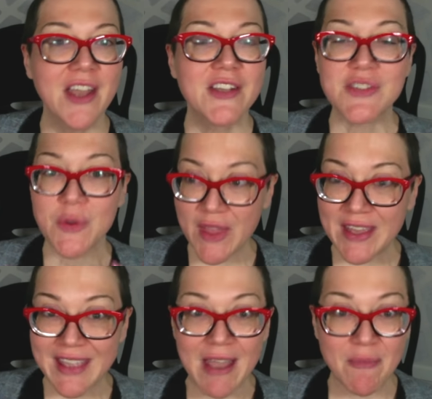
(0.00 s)
So they
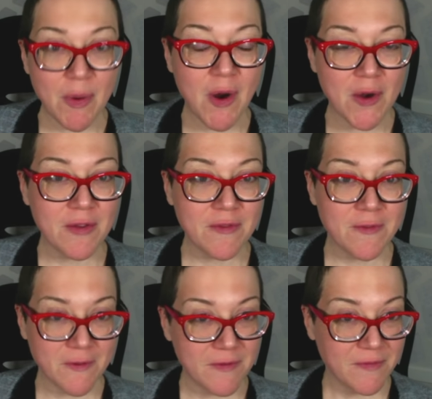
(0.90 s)
get part of
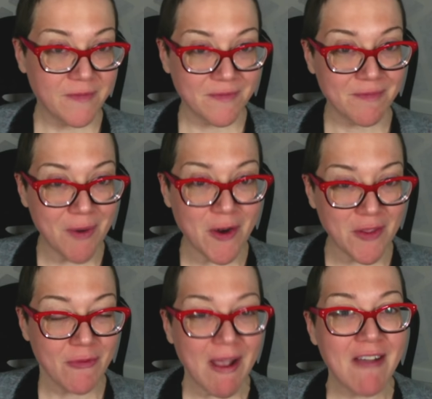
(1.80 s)
part of
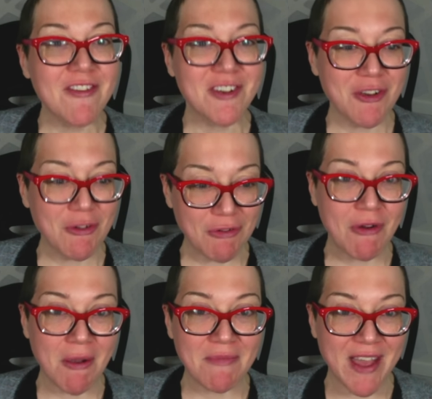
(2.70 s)
the revenue
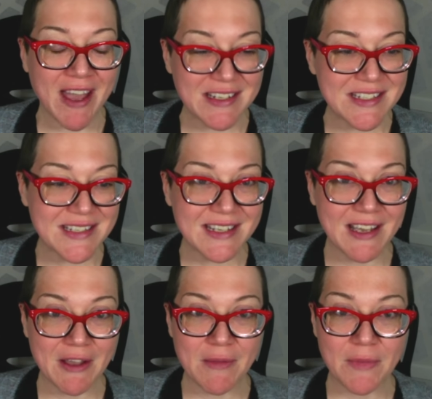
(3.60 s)
from that.
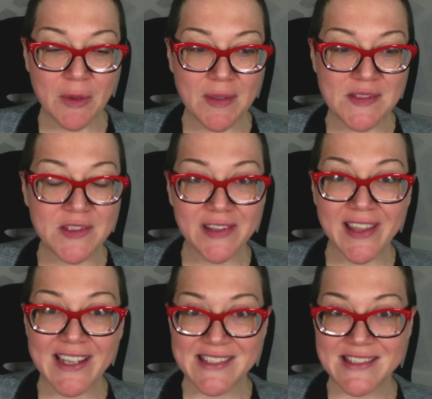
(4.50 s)
Um, they're basically
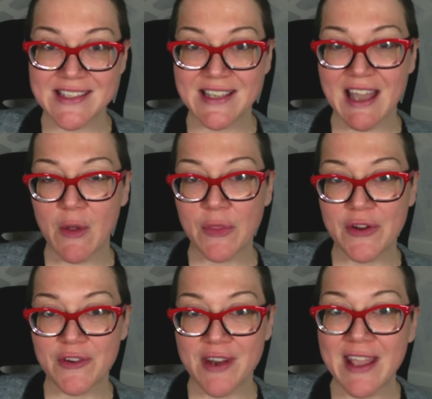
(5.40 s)
licensing out their
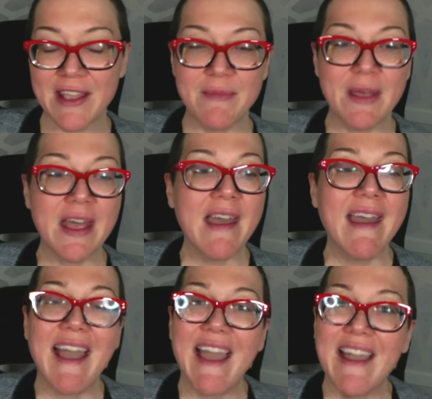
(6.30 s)
name.
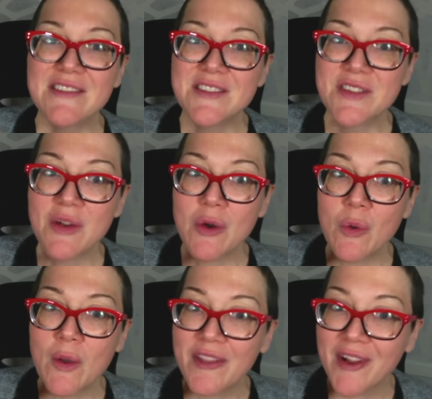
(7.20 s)
And
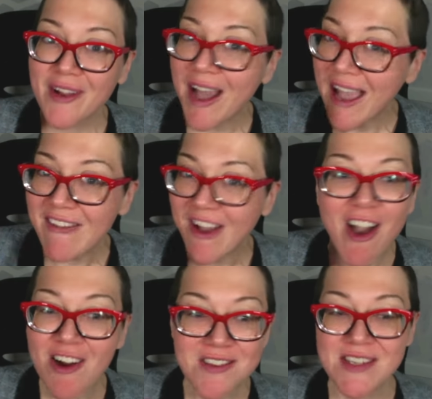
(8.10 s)
so there, I have a
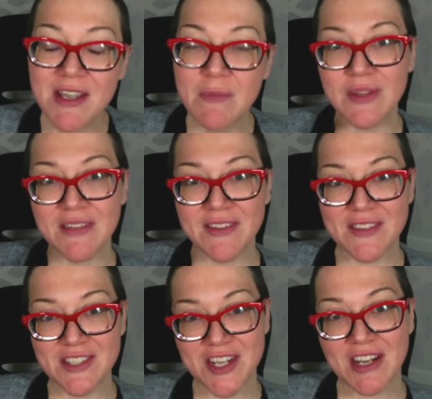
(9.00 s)
hard time believing that
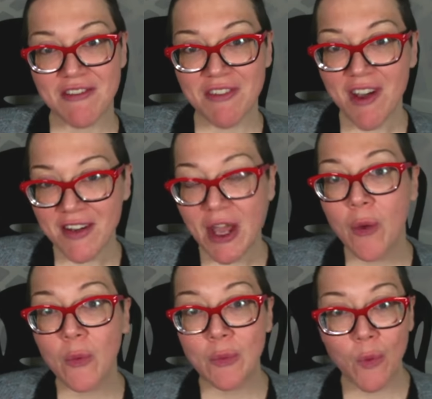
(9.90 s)
Jane Fonda
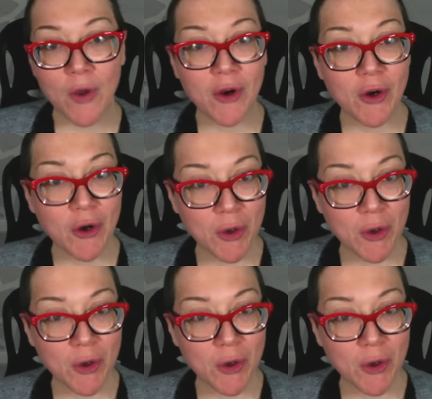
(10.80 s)
would want her